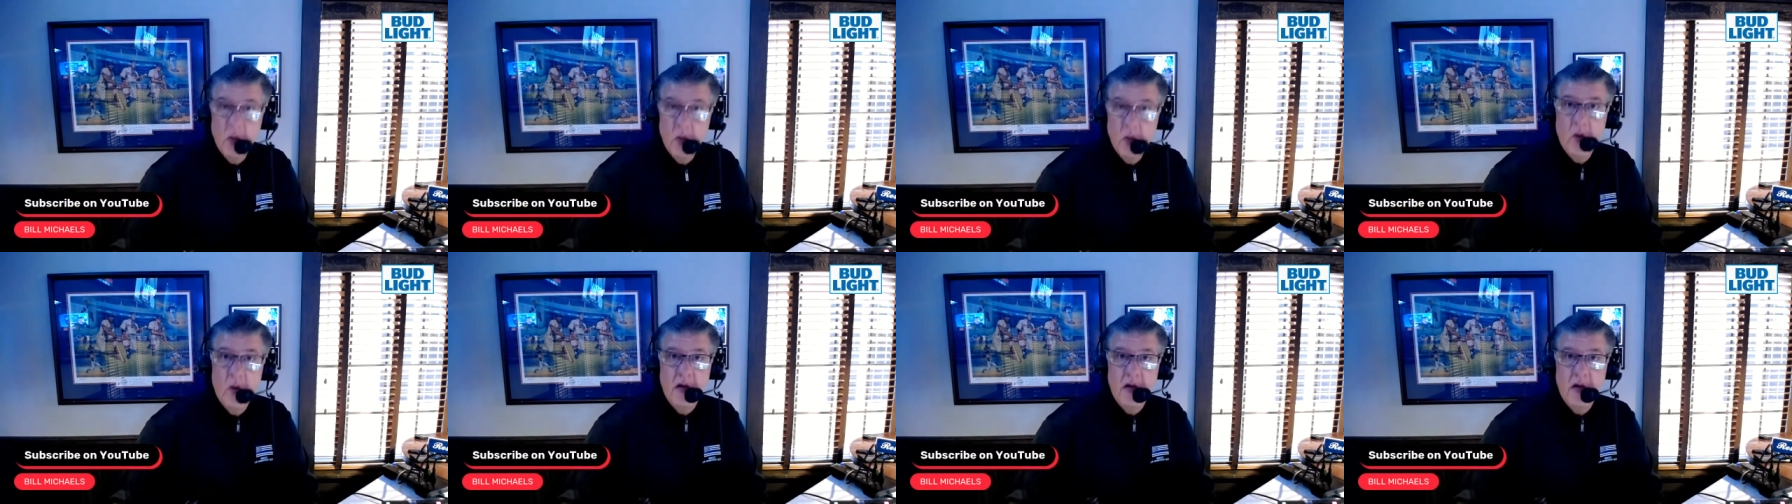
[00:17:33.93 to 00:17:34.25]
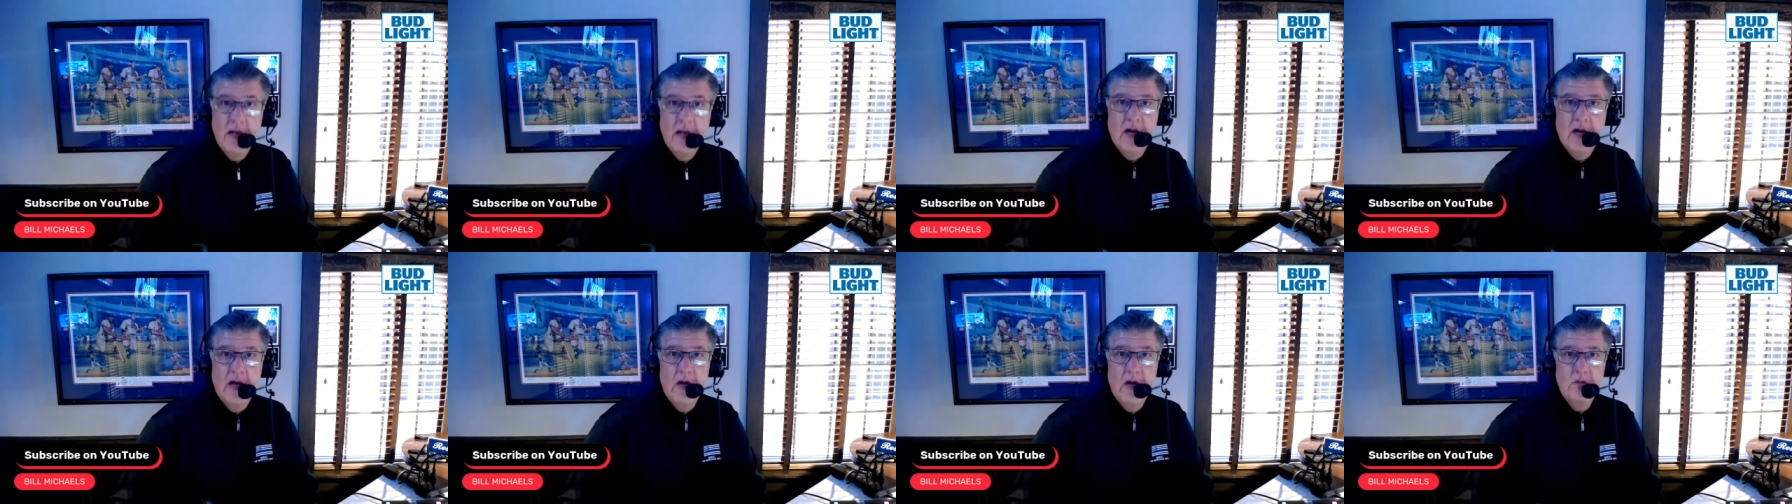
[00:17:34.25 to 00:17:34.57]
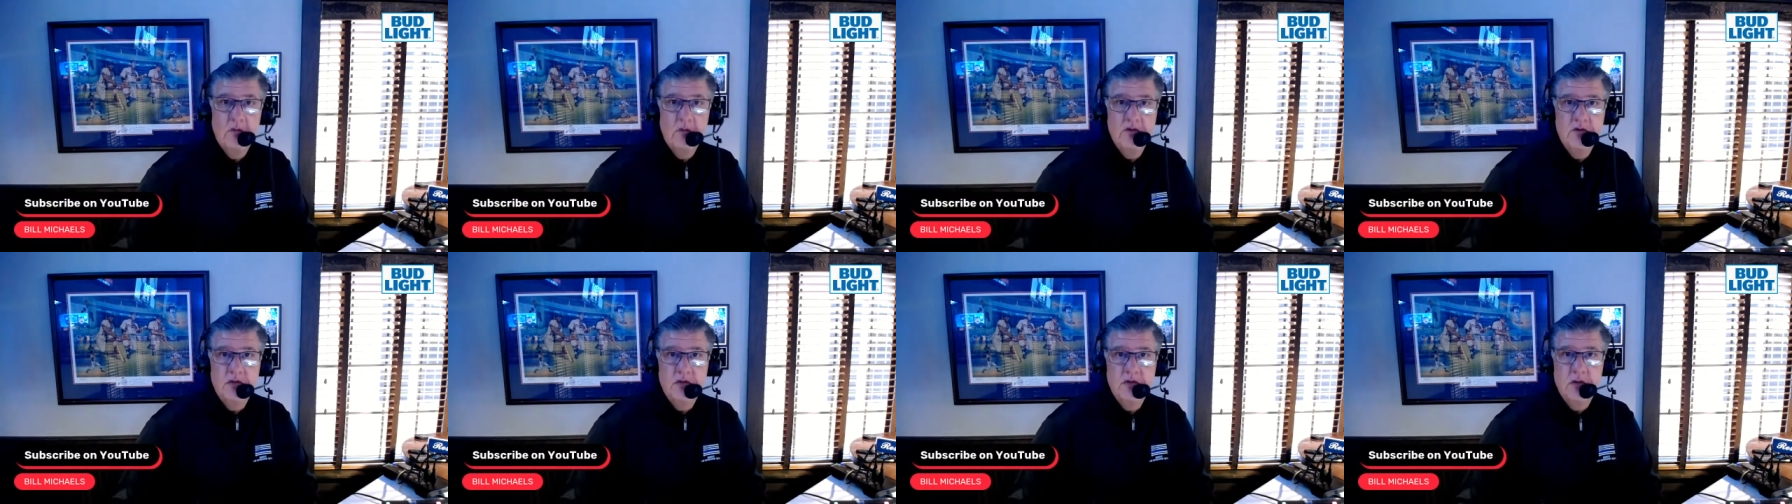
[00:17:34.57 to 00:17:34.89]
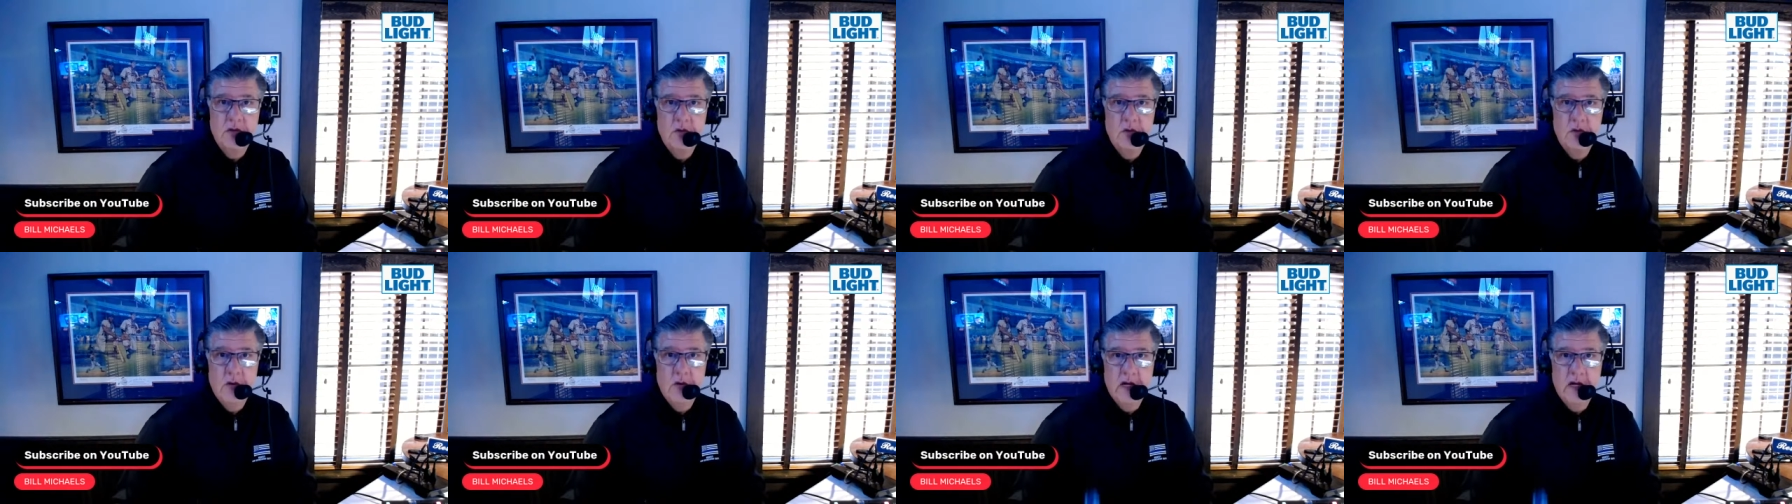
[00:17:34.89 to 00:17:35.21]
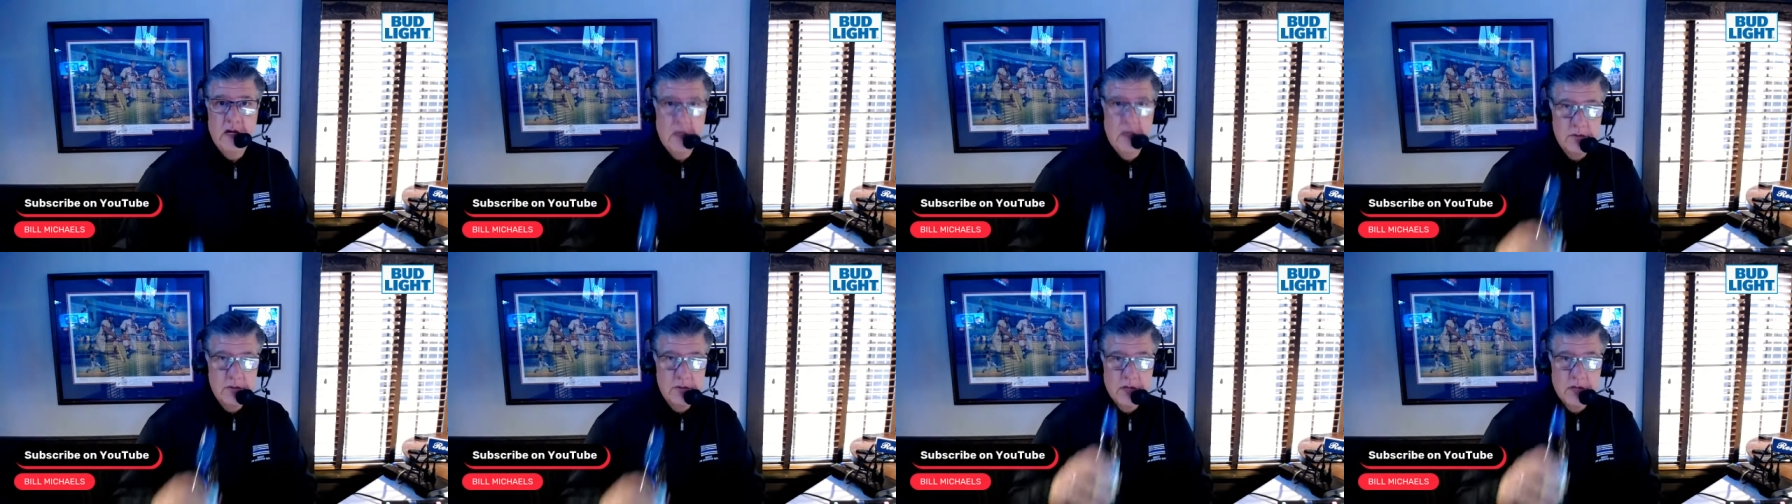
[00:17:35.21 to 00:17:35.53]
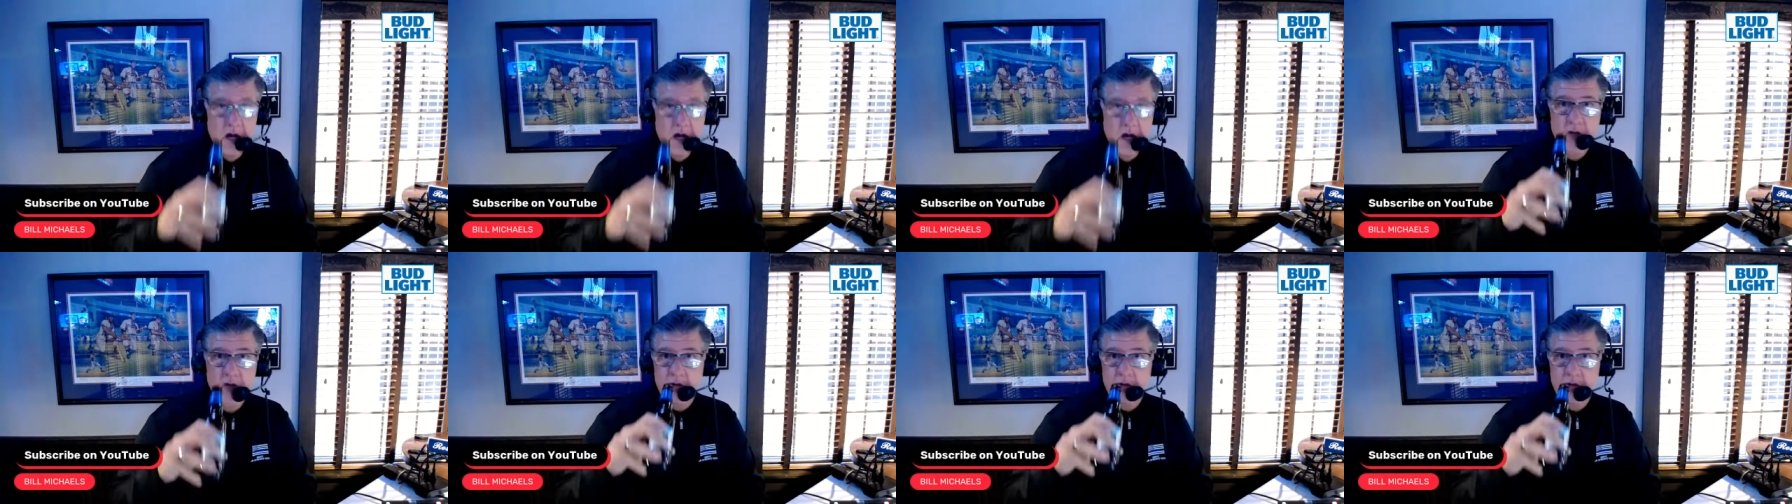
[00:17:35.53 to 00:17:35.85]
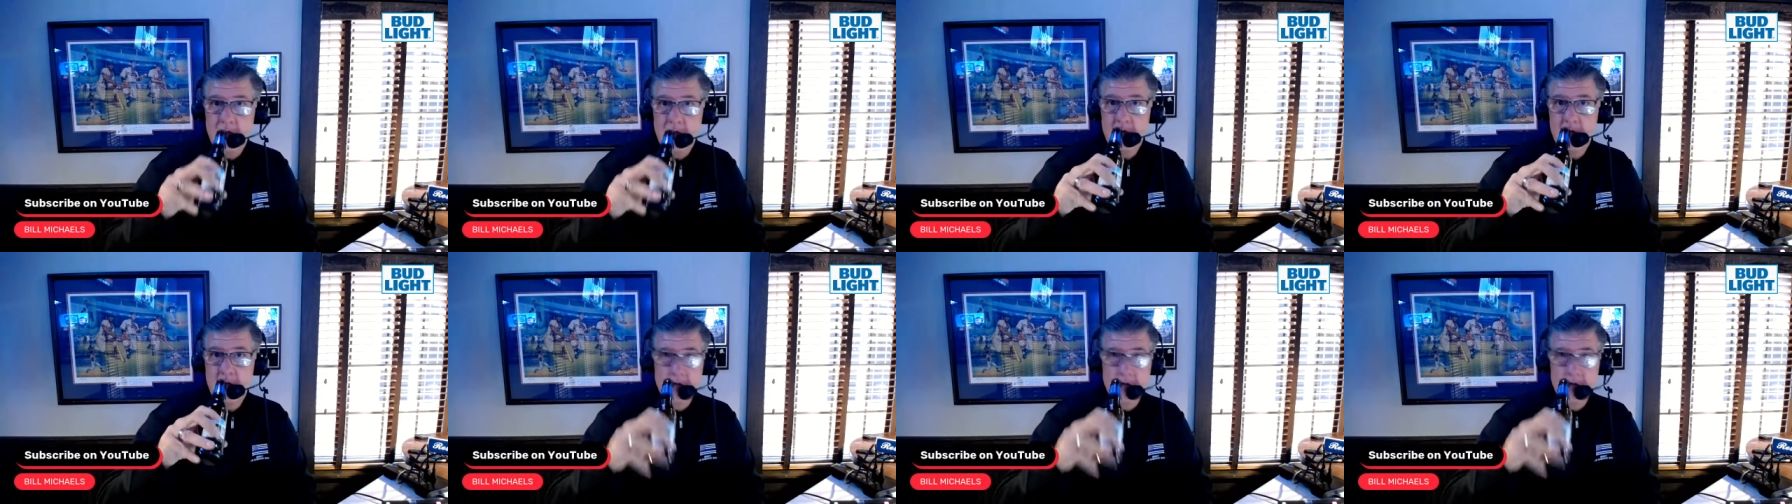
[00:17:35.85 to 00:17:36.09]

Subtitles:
when it comes to COVID?